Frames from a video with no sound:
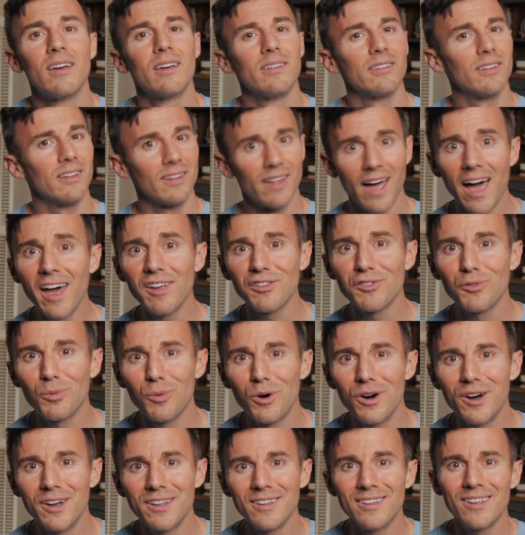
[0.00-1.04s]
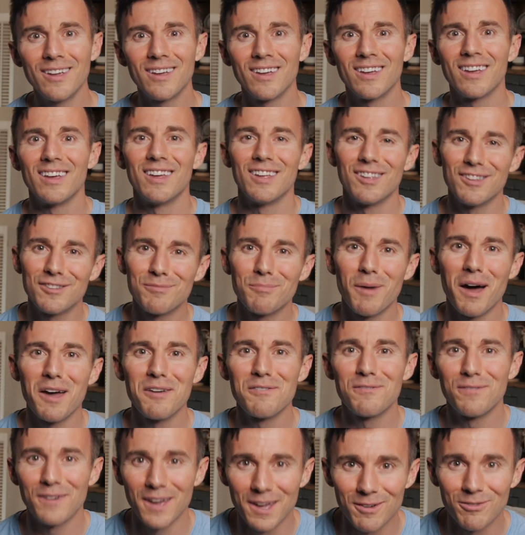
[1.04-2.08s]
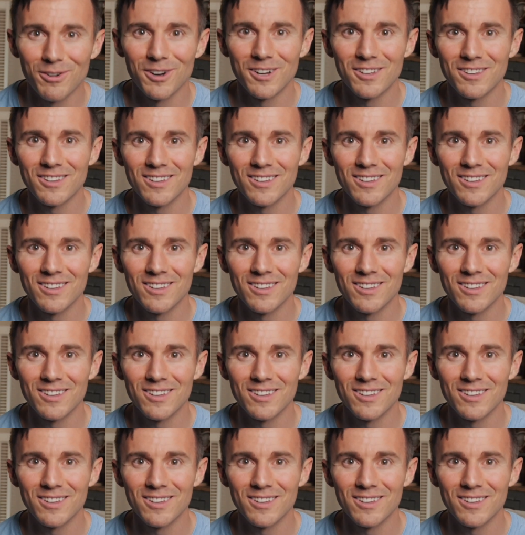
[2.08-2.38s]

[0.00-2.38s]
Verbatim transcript: The last one is my favorite.